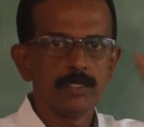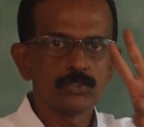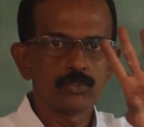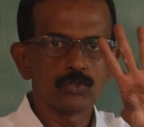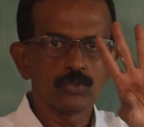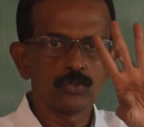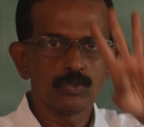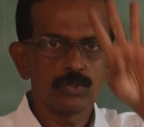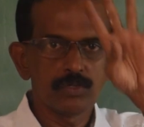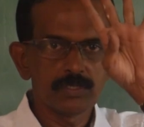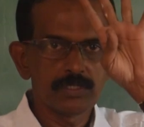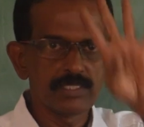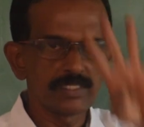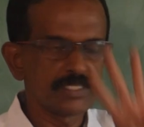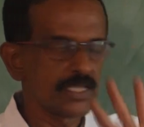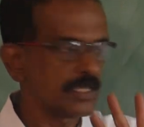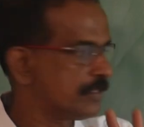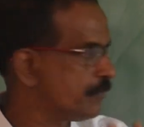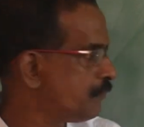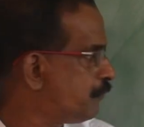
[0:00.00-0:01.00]
So, these
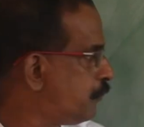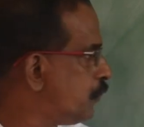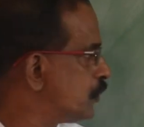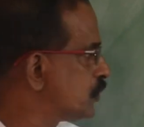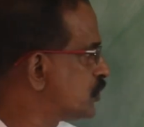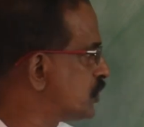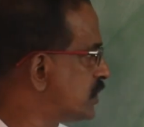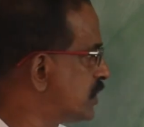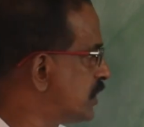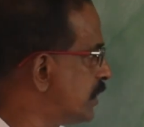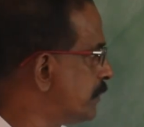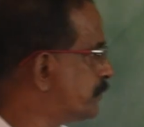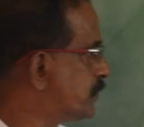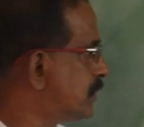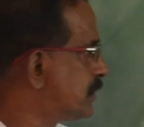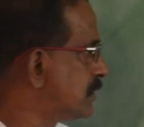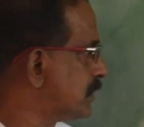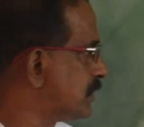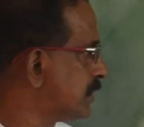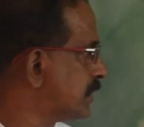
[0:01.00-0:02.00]
are the 4
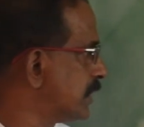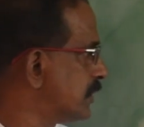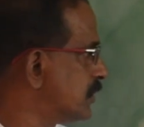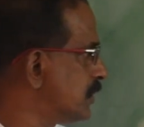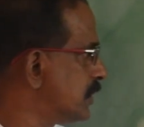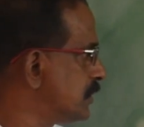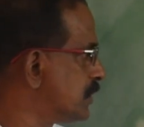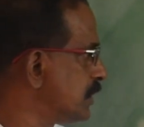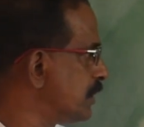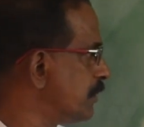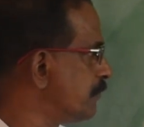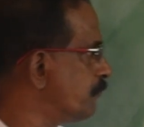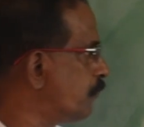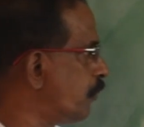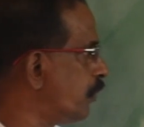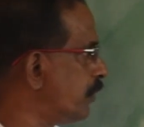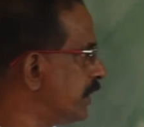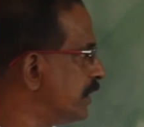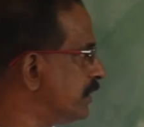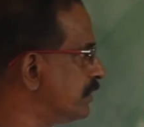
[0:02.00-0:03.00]
stages
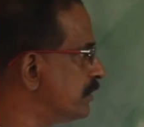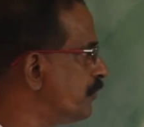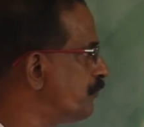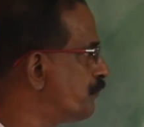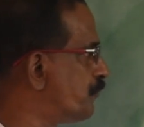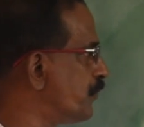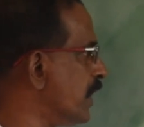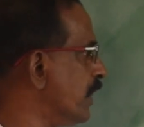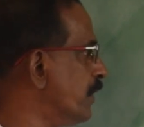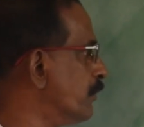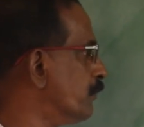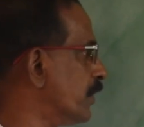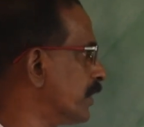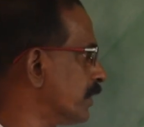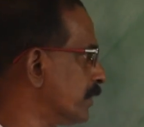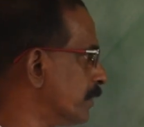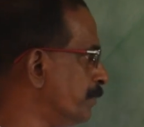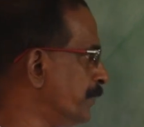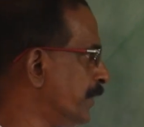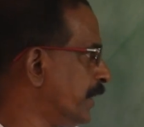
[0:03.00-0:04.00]
involved in the field work.
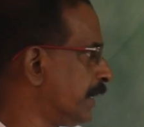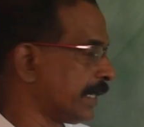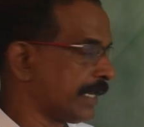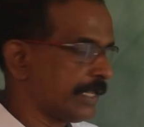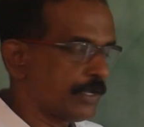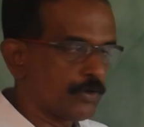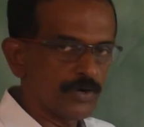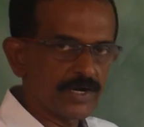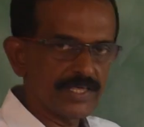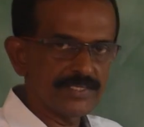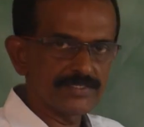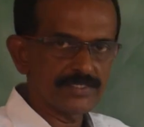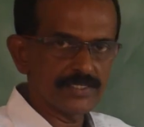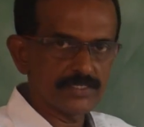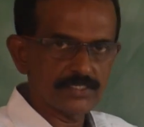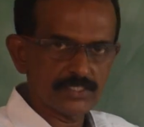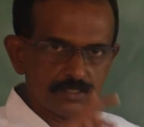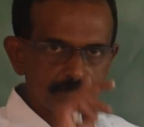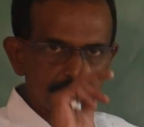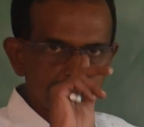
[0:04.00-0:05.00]

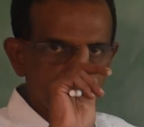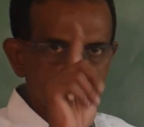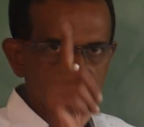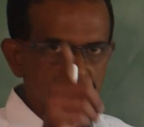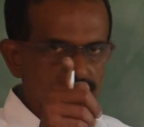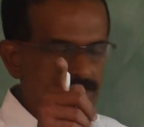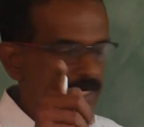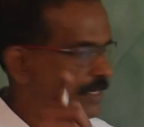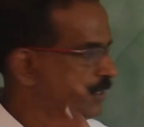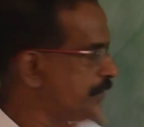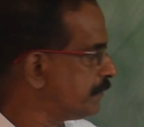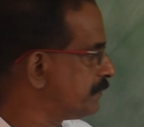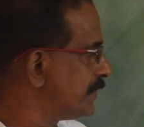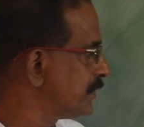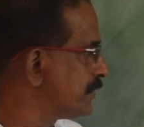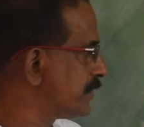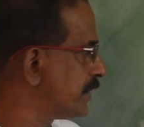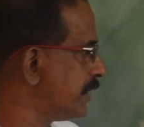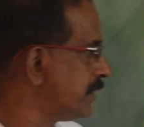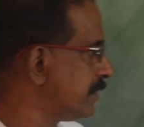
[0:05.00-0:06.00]
Reconnaissance means study of the
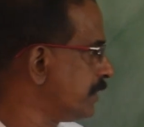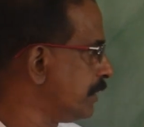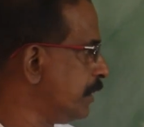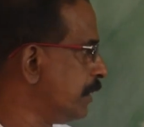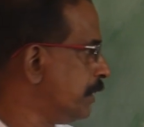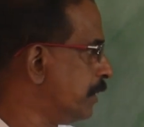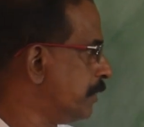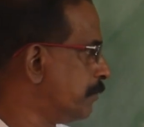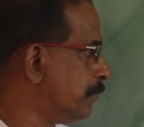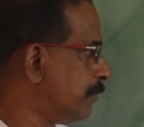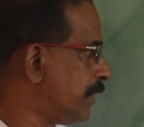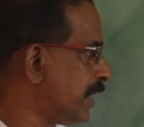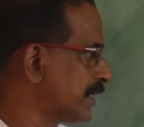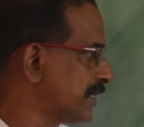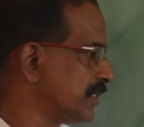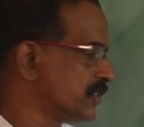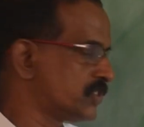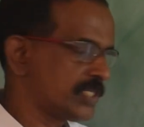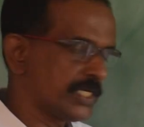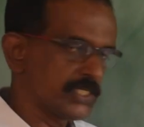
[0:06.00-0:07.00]
site,
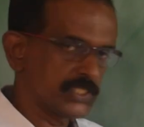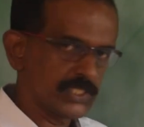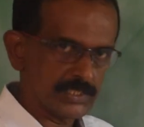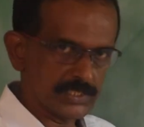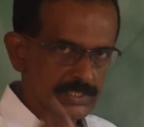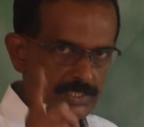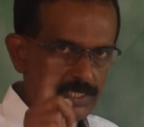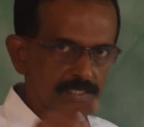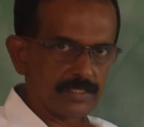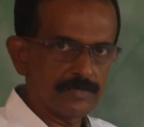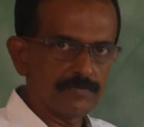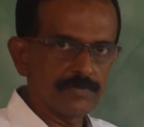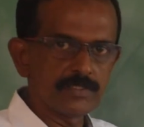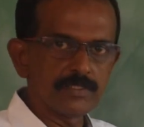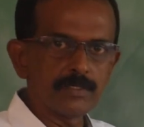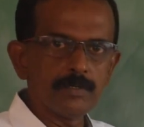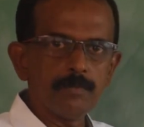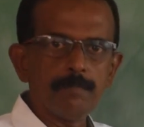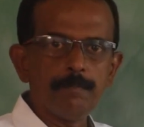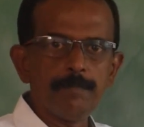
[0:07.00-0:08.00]
marking stations either with
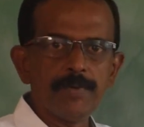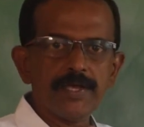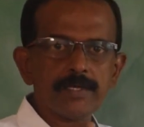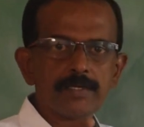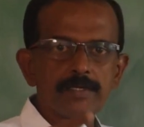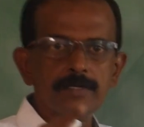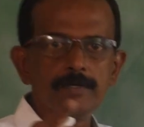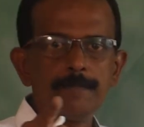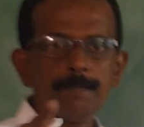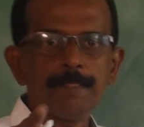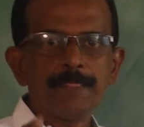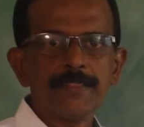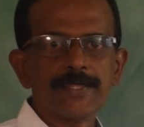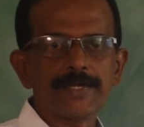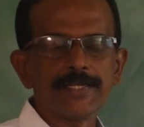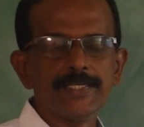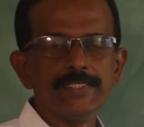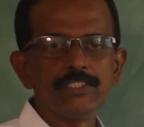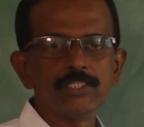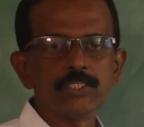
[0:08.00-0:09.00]
a peg,
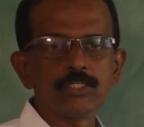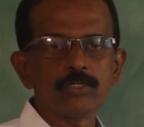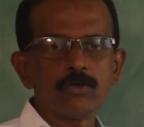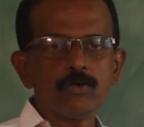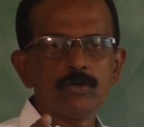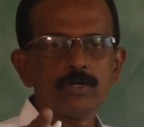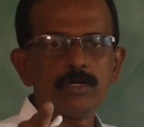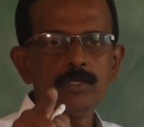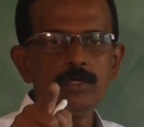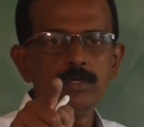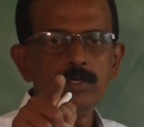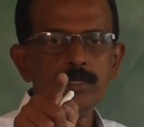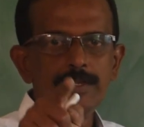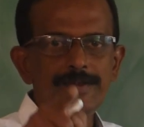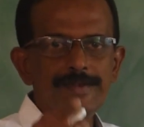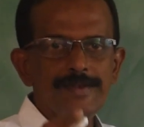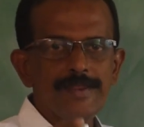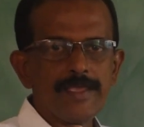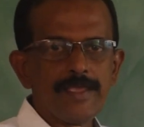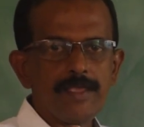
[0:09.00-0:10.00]
ranging rod,
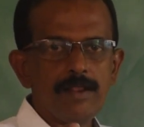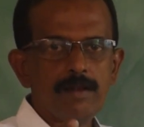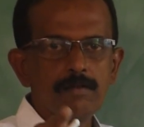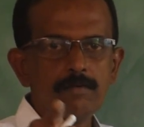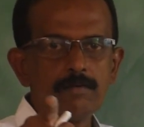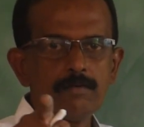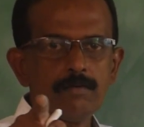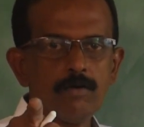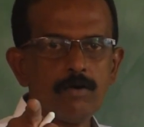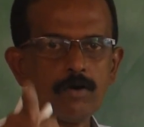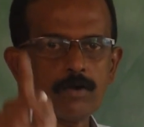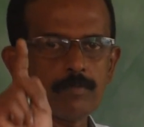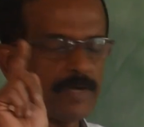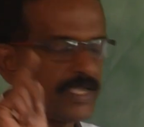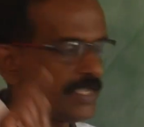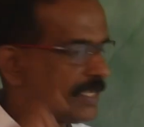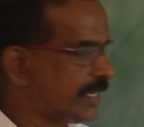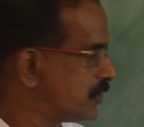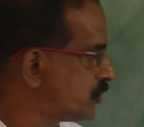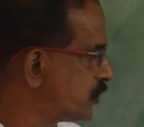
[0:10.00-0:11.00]
nail or by
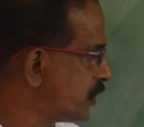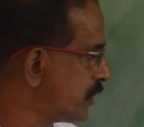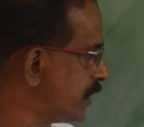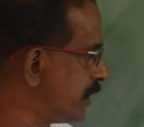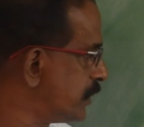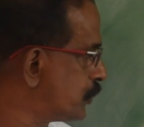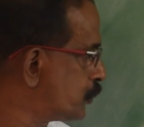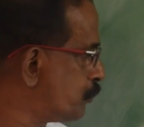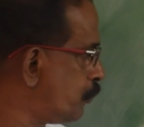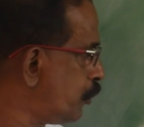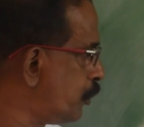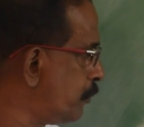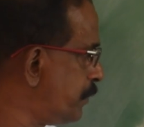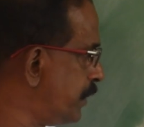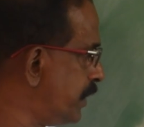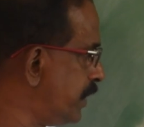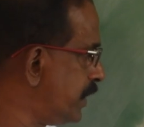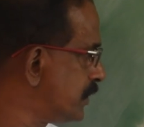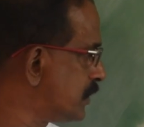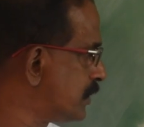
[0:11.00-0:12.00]
constructing small
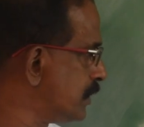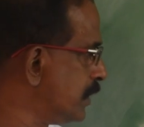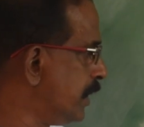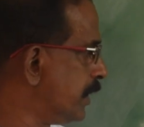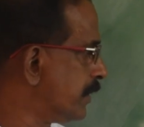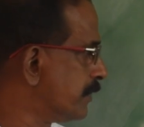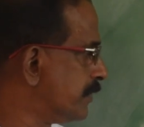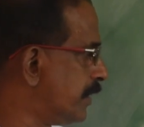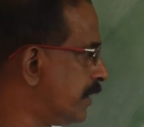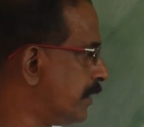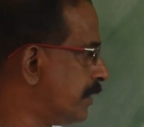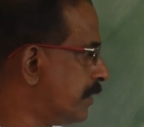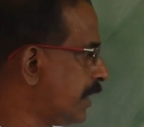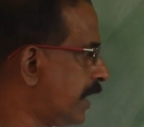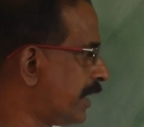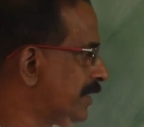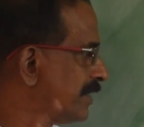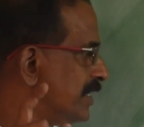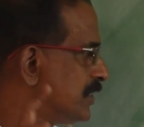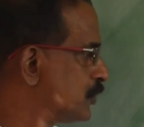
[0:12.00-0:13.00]
pillars, then
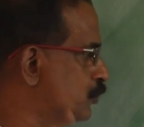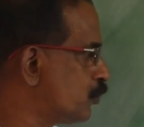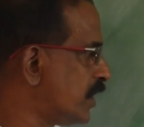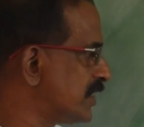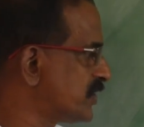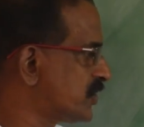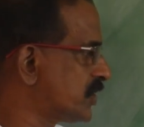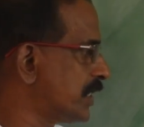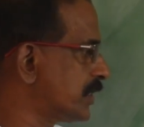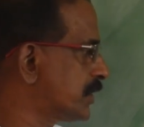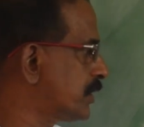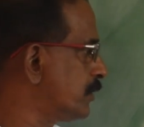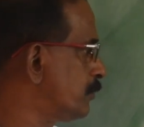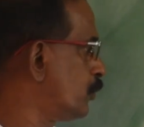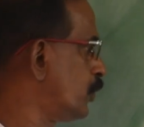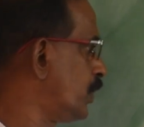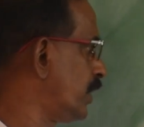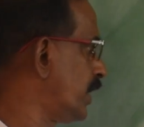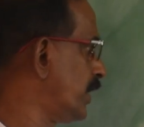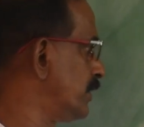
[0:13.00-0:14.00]
at least one station
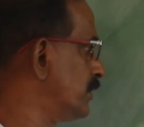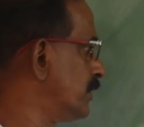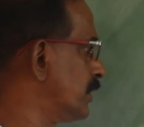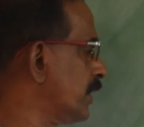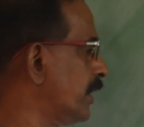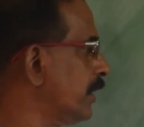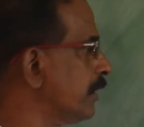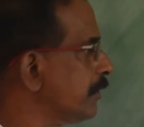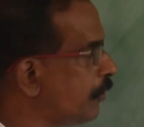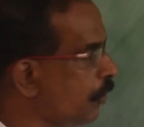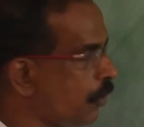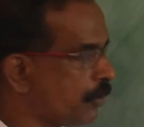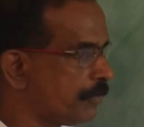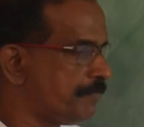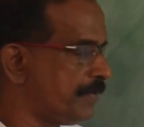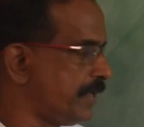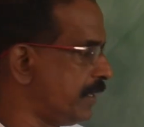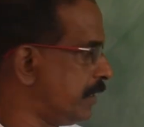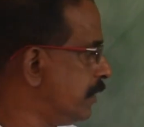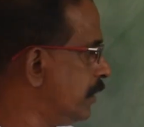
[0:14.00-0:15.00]
point either A or
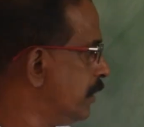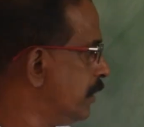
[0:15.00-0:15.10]
B.